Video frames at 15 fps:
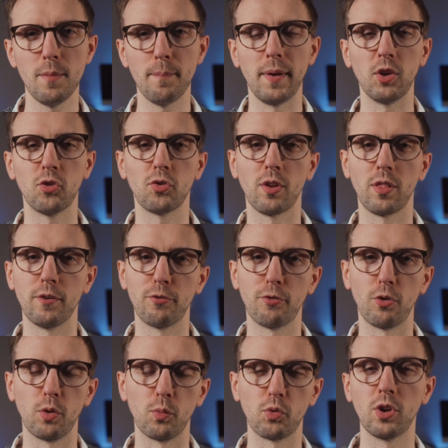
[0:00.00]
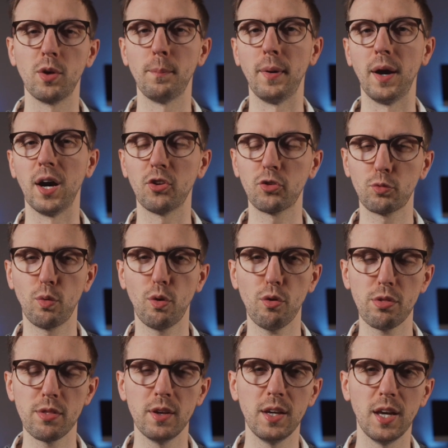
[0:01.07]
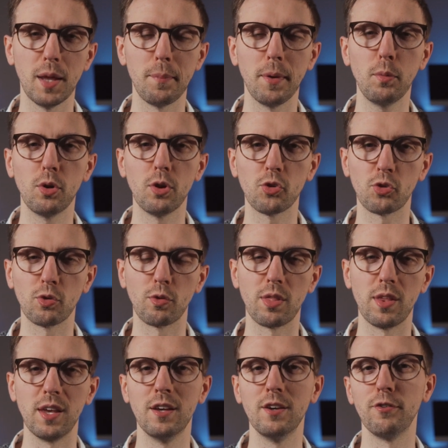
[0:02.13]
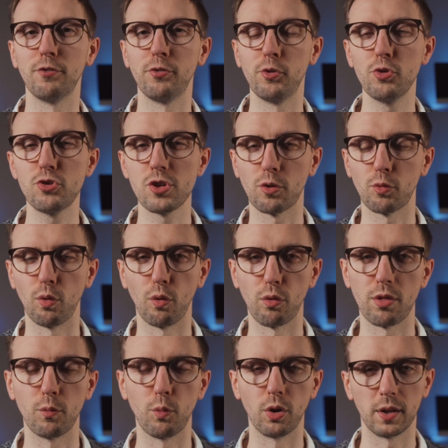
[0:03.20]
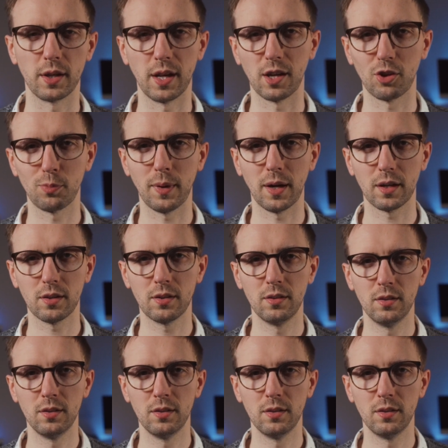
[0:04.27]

based on the firm's past growth and maybe also the future growth that one can expect.